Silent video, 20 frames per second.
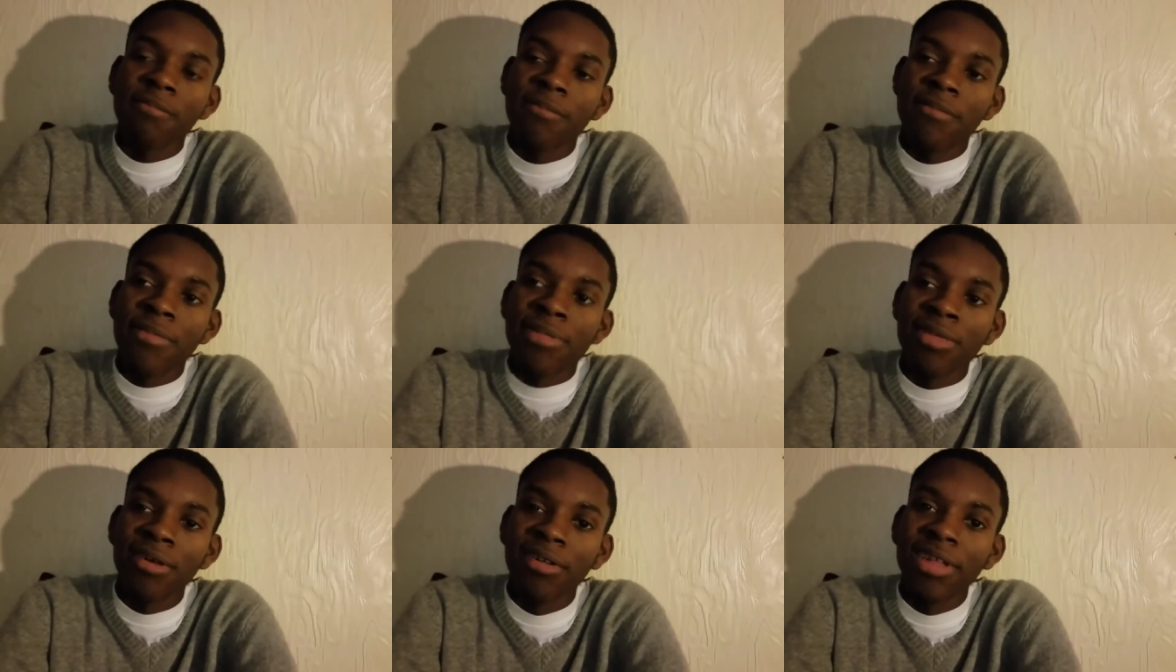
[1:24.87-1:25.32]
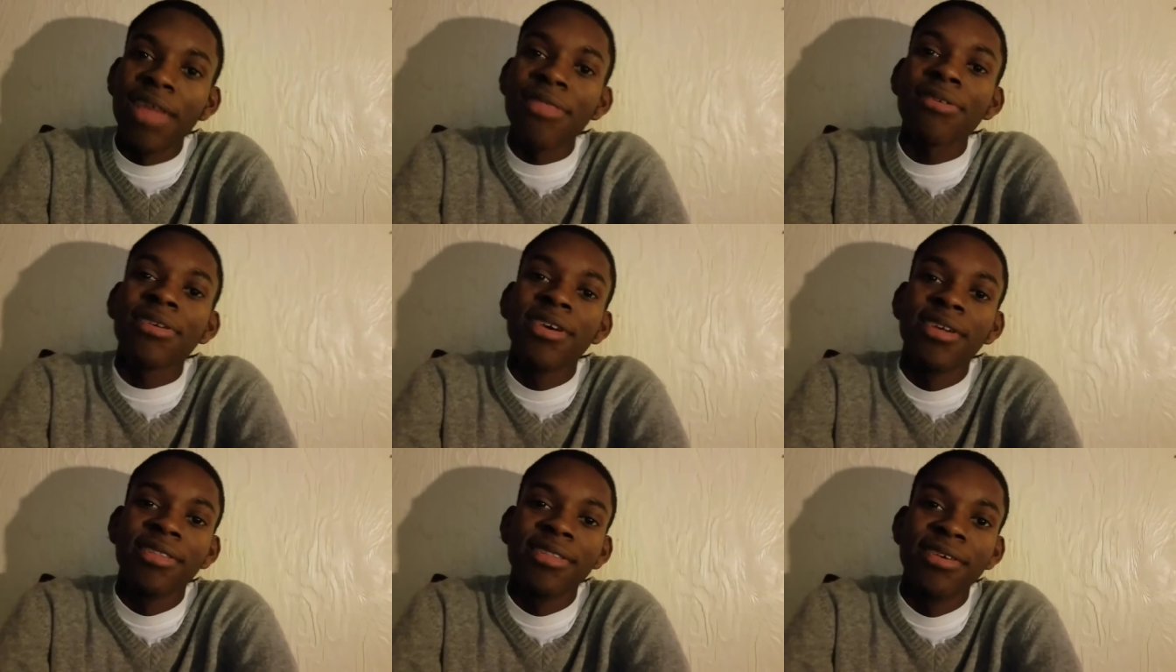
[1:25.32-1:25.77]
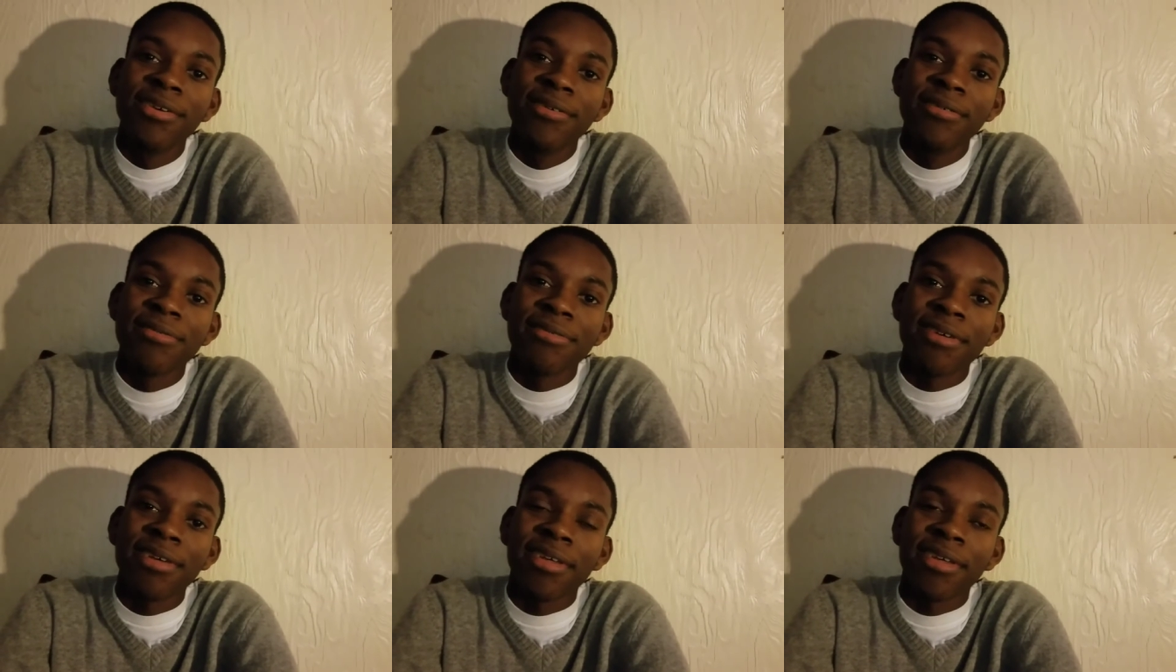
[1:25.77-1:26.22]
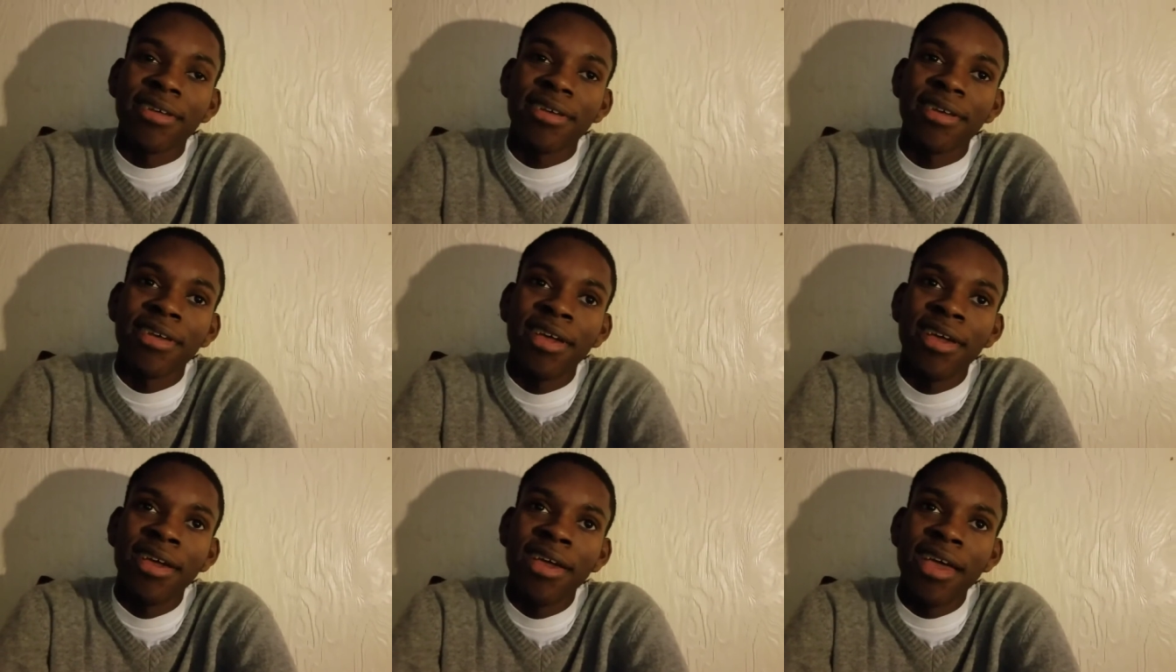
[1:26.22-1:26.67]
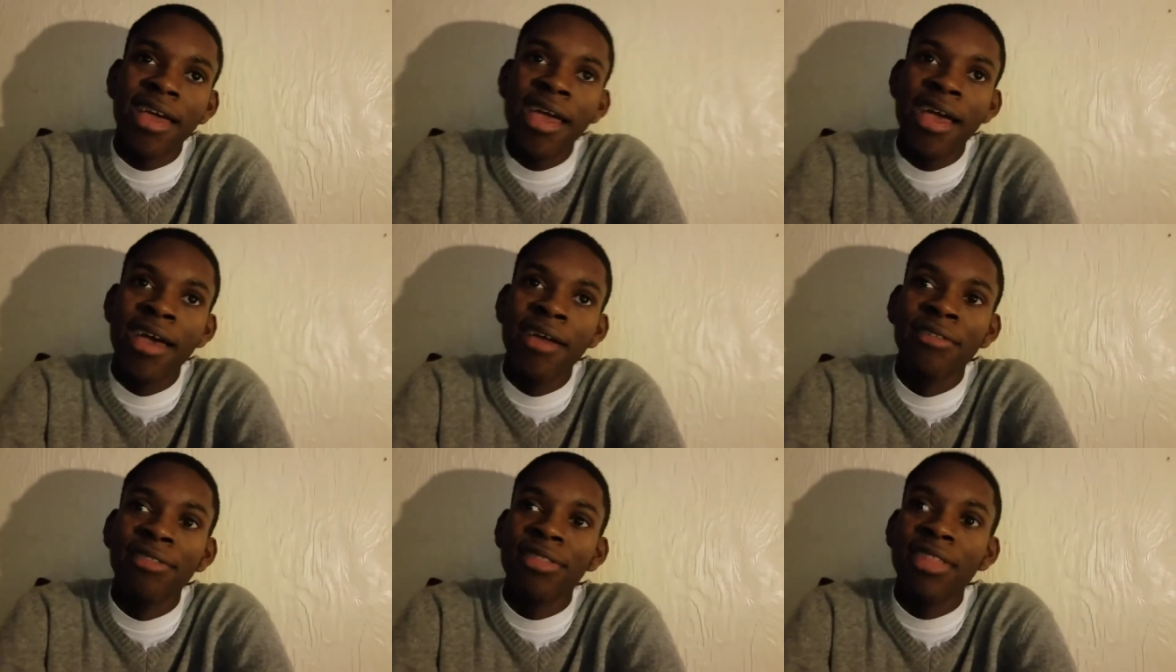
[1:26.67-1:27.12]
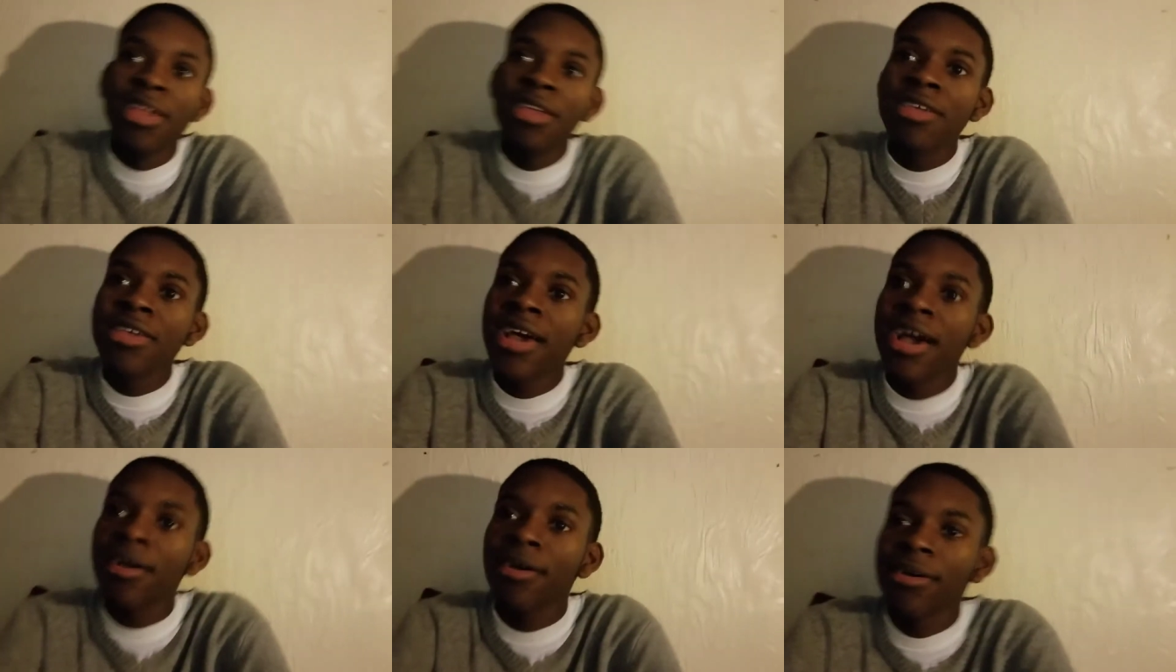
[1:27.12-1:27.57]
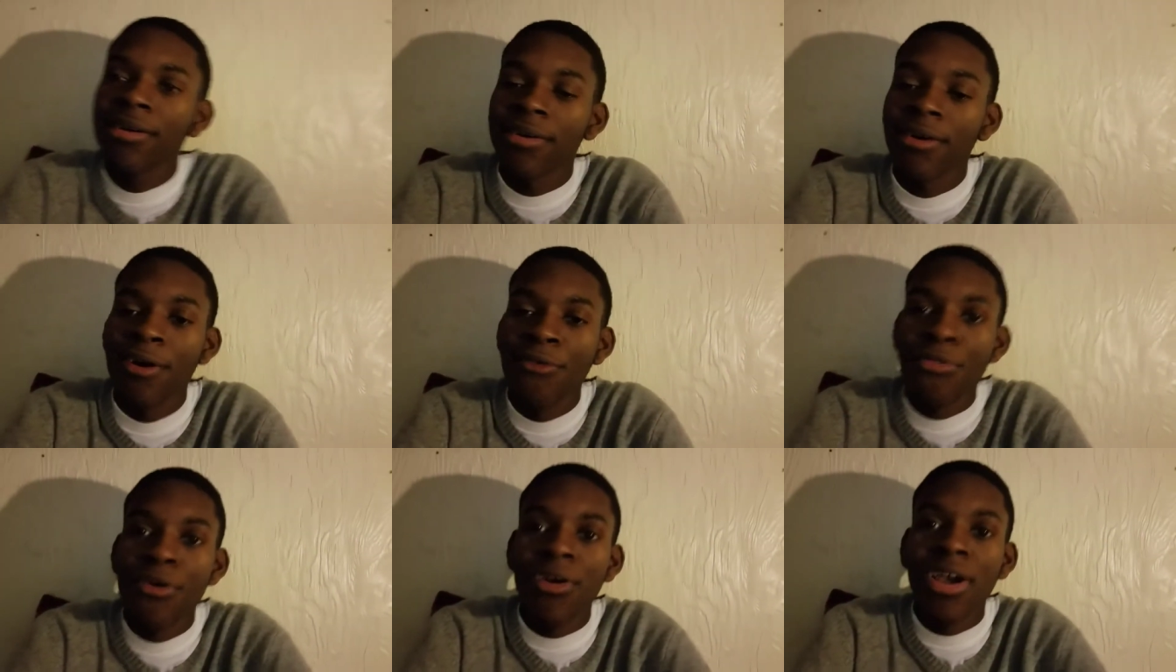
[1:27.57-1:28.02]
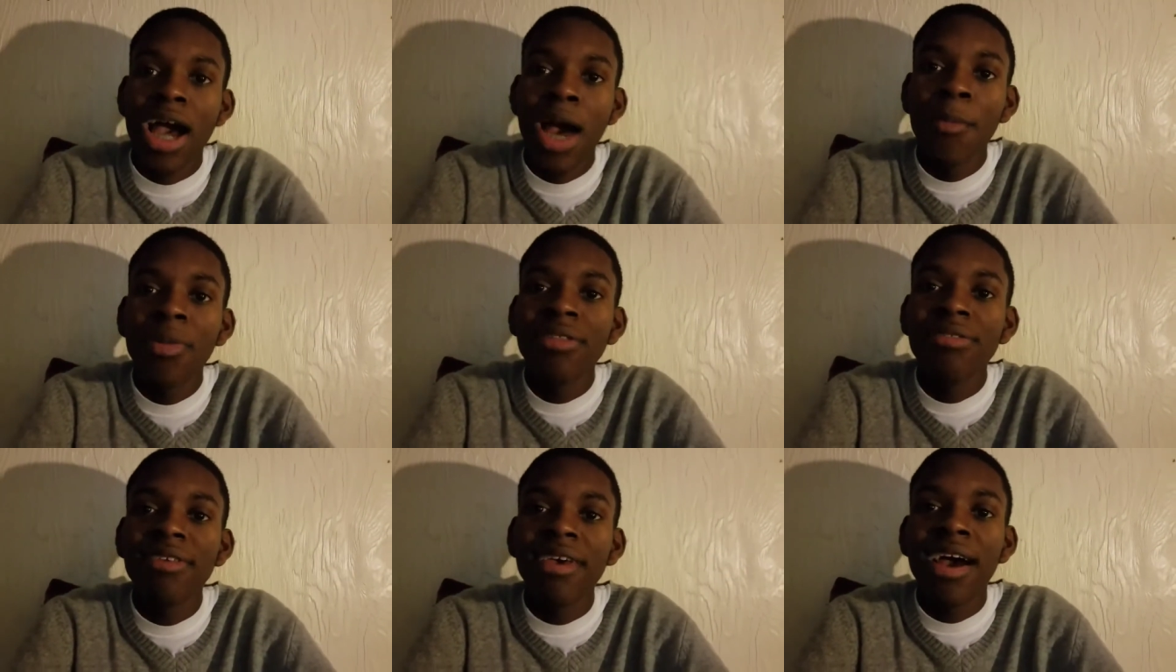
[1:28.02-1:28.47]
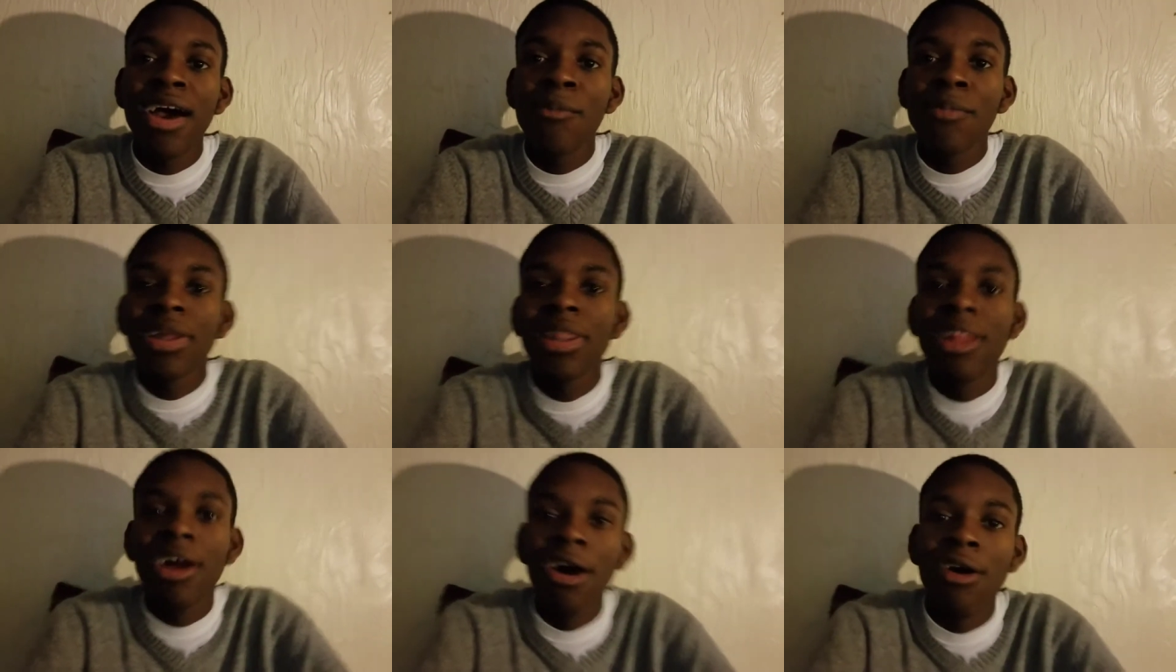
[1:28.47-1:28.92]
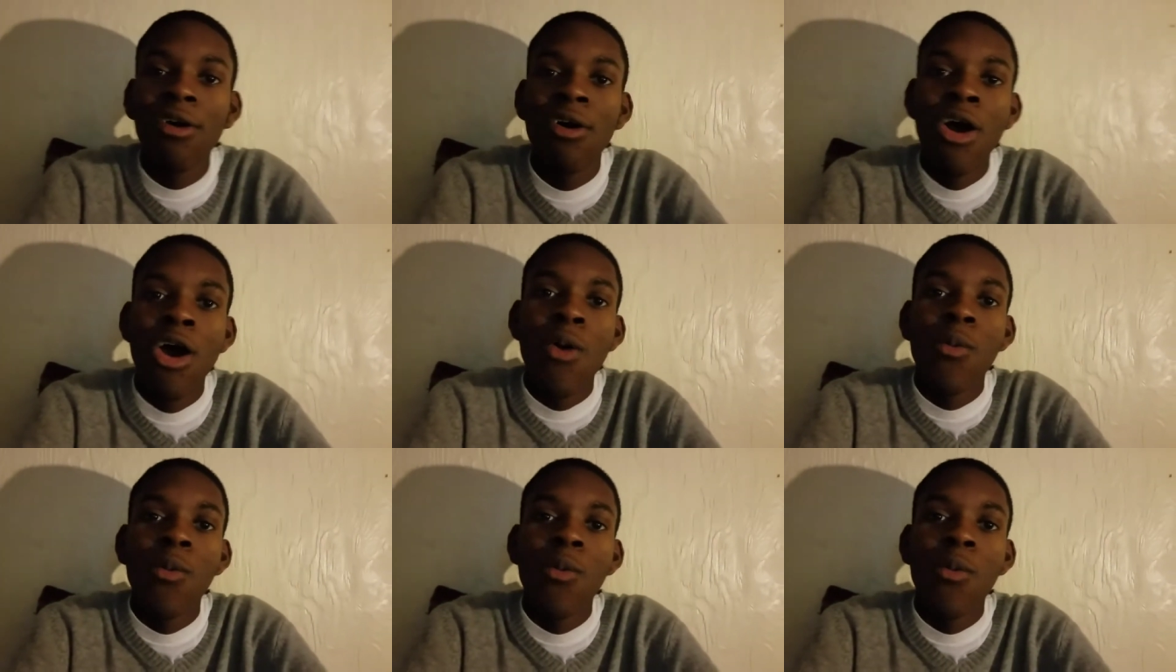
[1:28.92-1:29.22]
So that's good news. And then you get also comment down below